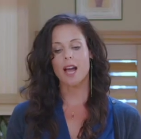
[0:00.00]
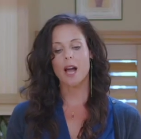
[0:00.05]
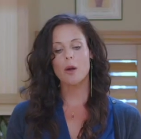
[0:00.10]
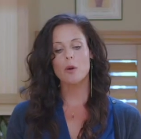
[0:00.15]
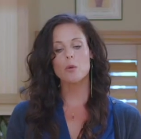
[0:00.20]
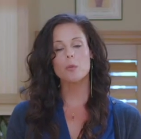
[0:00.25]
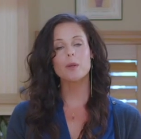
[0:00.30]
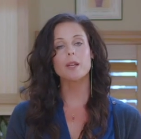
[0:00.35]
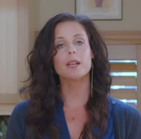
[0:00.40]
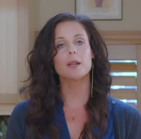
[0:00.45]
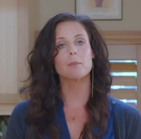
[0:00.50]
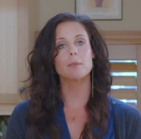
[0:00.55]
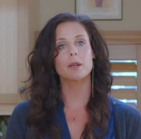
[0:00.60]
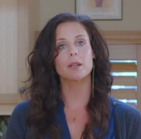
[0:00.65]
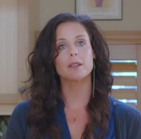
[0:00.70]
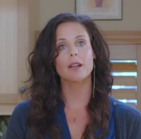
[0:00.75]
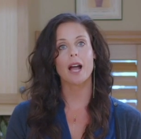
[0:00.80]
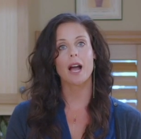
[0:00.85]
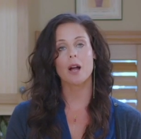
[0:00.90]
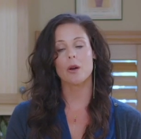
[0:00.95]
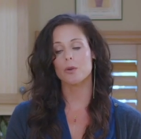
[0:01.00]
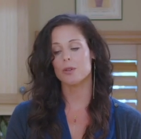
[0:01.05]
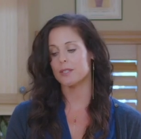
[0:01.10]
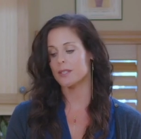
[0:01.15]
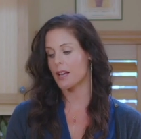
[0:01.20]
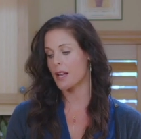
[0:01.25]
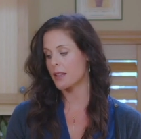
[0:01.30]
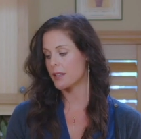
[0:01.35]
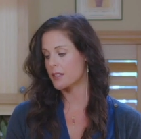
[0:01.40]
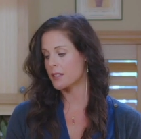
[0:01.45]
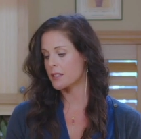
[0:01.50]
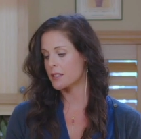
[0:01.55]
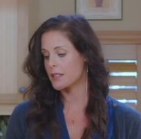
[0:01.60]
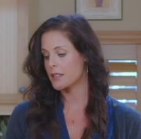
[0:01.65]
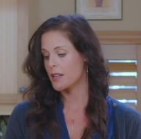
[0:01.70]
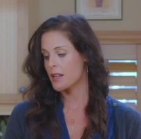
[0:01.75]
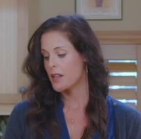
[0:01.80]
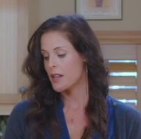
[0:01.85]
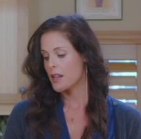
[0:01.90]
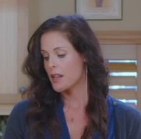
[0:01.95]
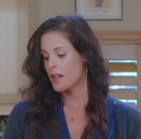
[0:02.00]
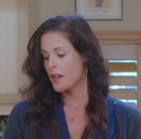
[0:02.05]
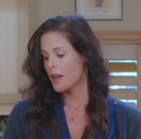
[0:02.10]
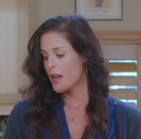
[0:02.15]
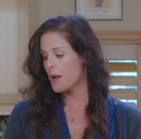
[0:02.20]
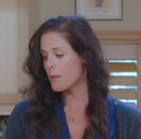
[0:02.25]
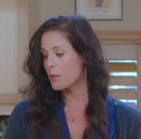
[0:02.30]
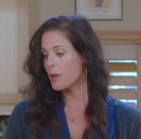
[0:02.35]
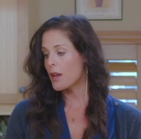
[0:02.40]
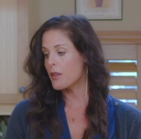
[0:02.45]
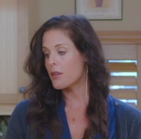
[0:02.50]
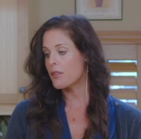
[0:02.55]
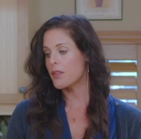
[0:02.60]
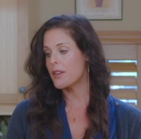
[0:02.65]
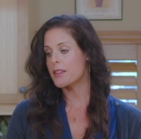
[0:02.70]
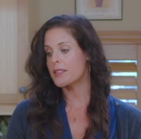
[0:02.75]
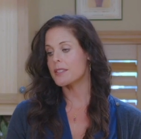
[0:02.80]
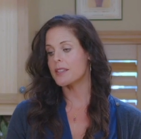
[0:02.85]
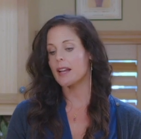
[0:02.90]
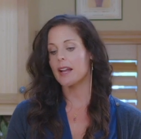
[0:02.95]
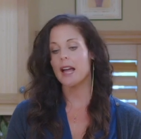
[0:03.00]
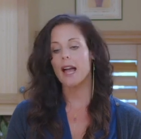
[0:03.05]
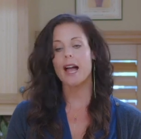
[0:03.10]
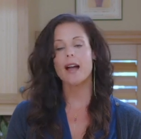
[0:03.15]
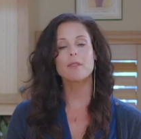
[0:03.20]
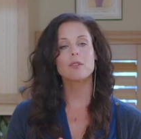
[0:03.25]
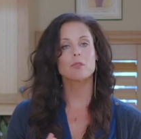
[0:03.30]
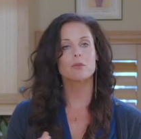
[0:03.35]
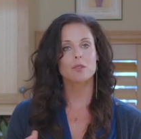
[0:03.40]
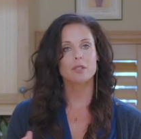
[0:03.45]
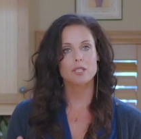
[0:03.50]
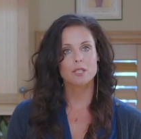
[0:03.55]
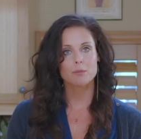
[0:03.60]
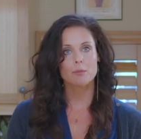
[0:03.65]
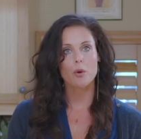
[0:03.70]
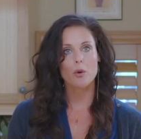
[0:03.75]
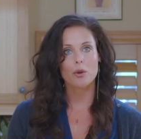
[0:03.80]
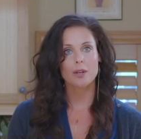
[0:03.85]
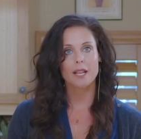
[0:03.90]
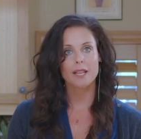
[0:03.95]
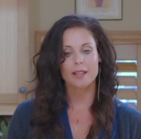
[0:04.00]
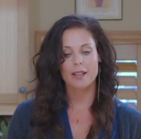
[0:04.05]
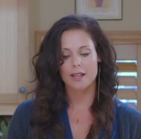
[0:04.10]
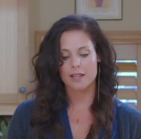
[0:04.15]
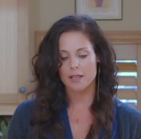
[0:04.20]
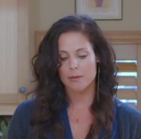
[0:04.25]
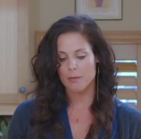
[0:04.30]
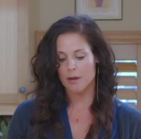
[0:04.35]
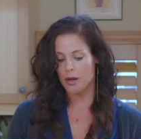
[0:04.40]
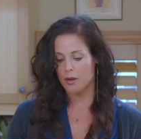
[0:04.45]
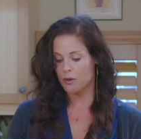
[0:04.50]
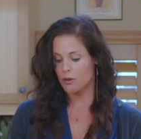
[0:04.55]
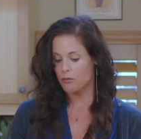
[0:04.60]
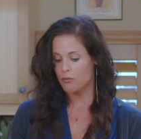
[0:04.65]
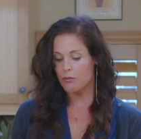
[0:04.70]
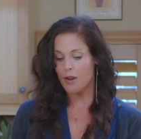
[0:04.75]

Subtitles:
how are we going to build our salads? A couple other things that I haven't really spoken at length about are